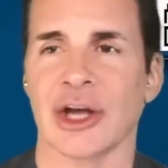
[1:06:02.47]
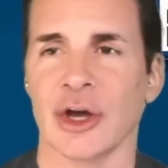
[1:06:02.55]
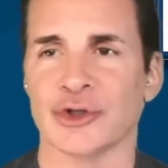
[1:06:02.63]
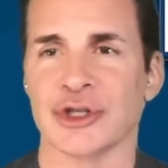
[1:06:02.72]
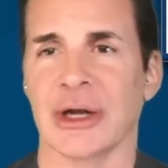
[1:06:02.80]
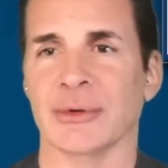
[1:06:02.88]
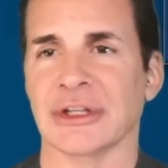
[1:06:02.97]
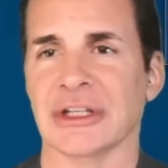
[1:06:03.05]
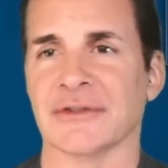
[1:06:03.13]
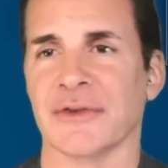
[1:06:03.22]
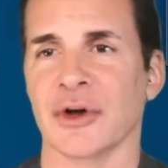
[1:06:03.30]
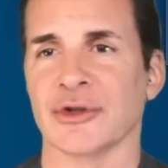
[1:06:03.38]
negotiate with
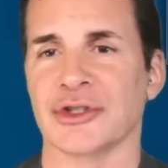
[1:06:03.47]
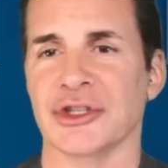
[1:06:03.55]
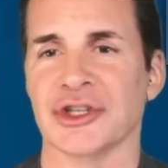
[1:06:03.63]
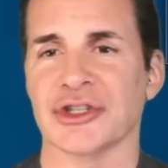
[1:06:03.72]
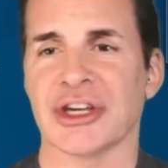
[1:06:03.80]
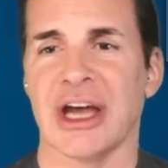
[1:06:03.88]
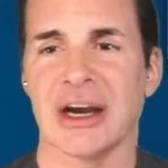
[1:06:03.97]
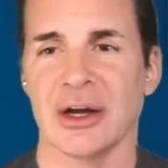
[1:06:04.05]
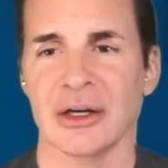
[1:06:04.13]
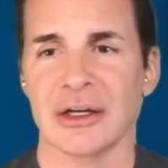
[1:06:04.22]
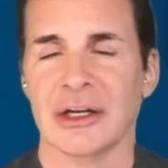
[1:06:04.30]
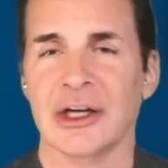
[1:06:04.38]
these folks. You just
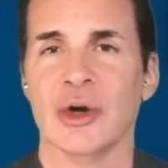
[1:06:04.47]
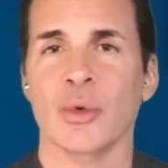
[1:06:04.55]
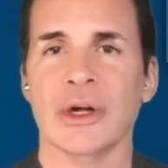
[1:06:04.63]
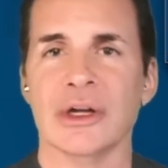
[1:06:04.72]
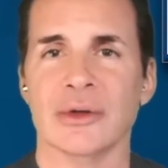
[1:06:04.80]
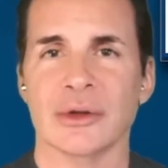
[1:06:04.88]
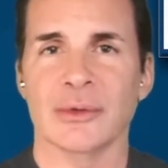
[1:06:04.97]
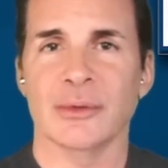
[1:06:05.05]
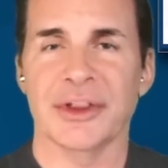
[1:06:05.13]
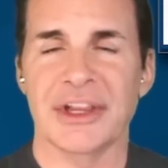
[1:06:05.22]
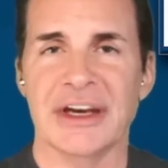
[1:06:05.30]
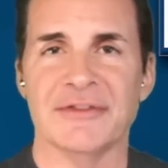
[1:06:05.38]
gotta. What, uh,
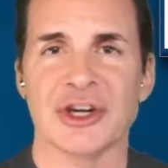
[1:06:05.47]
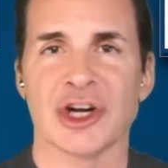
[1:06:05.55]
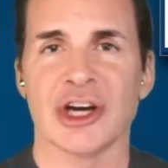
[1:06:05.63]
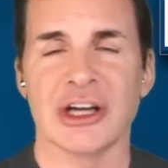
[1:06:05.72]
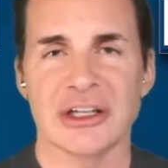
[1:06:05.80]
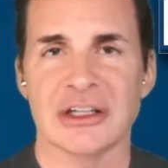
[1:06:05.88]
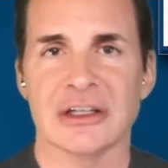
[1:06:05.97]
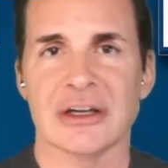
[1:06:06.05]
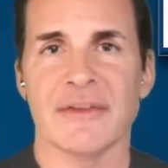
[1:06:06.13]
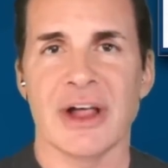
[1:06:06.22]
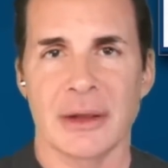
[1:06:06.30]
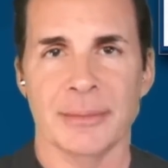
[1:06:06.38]
well, then, if they're gonna
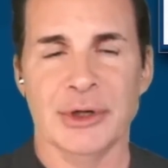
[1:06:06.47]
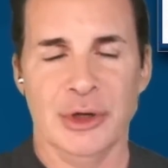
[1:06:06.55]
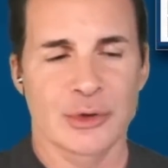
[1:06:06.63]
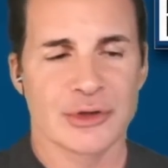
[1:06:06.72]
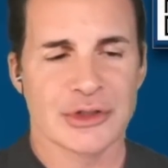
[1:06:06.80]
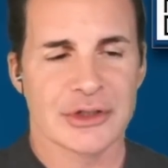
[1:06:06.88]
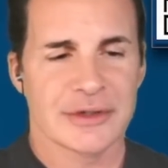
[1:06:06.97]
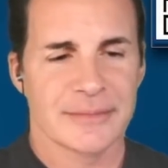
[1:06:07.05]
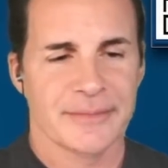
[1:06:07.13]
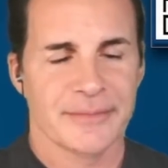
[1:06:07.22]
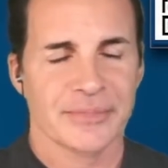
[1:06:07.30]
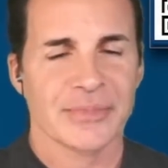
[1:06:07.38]
develop nukes,
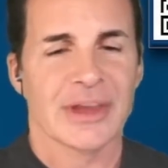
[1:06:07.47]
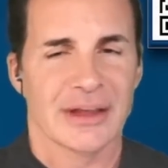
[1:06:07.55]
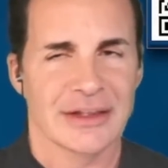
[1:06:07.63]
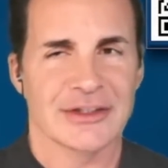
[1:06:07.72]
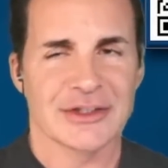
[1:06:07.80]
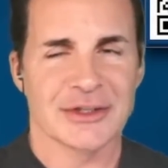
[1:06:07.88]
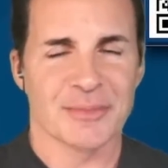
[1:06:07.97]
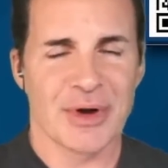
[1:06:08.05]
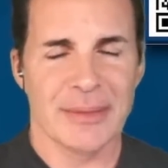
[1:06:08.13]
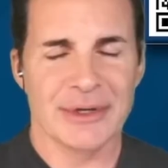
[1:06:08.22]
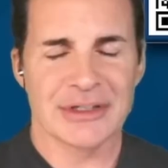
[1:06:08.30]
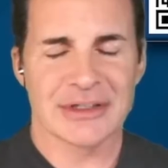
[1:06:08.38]
this is the
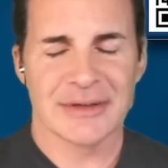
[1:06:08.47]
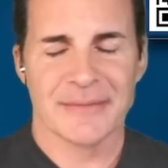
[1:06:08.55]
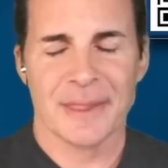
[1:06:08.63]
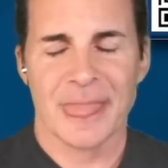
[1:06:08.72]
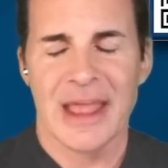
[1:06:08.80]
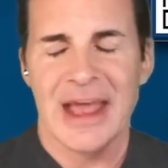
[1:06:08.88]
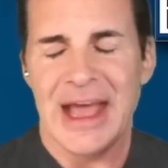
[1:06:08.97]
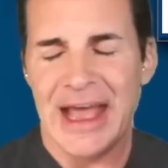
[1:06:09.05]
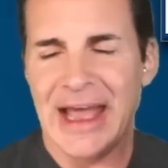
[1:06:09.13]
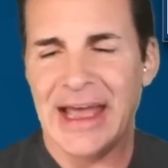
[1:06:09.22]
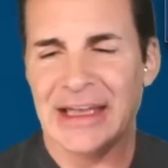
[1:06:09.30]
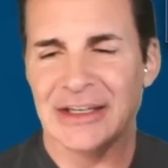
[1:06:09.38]
premise,
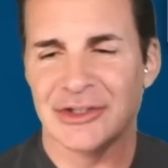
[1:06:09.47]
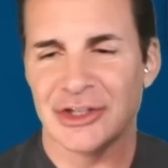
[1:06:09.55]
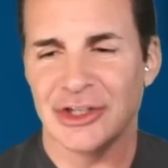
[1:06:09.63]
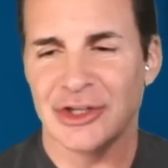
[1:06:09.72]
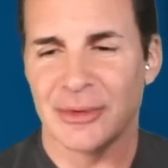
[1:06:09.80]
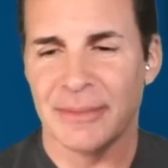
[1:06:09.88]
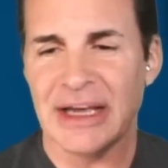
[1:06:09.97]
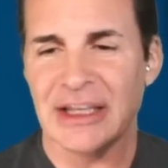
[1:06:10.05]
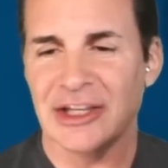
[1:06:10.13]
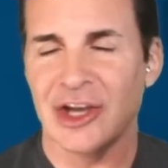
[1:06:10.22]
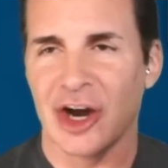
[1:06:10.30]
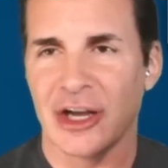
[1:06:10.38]
and you're
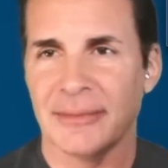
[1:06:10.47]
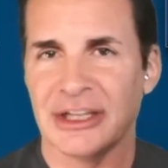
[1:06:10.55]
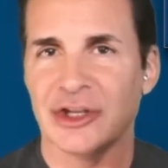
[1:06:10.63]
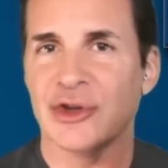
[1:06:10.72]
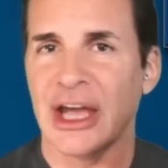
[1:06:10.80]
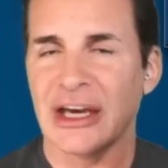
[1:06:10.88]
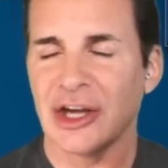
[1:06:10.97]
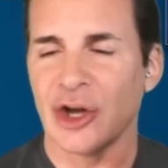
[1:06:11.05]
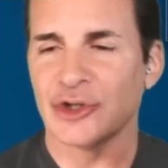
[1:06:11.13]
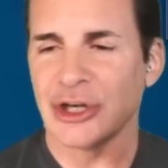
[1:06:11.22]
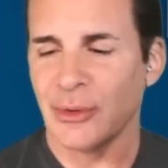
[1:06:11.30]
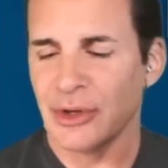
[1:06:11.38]
making the argument that you can't
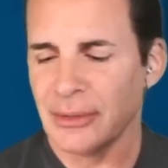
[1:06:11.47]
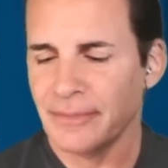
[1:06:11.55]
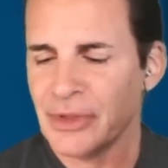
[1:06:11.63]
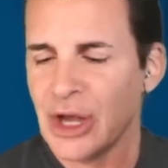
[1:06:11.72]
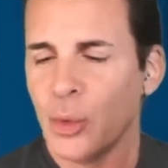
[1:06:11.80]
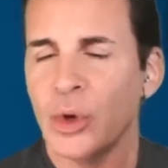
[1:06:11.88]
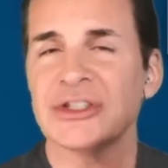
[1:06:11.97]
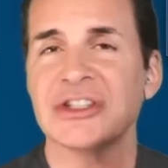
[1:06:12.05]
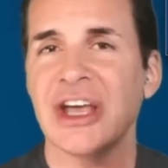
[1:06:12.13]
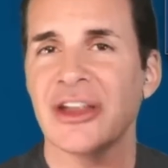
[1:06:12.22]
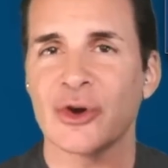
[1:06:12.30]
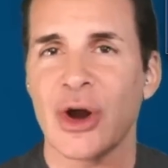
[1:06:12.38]
negotiate with them. What's
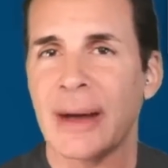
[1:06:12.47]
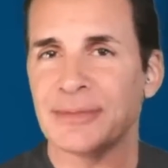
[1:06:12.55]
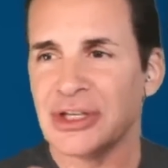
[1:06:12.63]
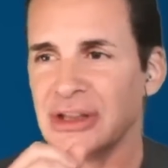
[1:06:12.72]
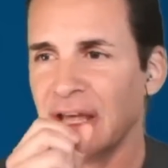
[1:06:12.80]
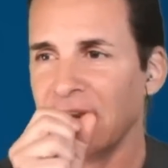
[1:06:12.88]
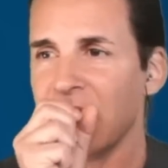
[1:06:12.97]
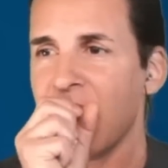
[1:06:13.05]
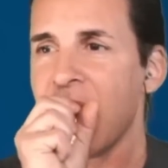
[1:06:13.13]
the other option then?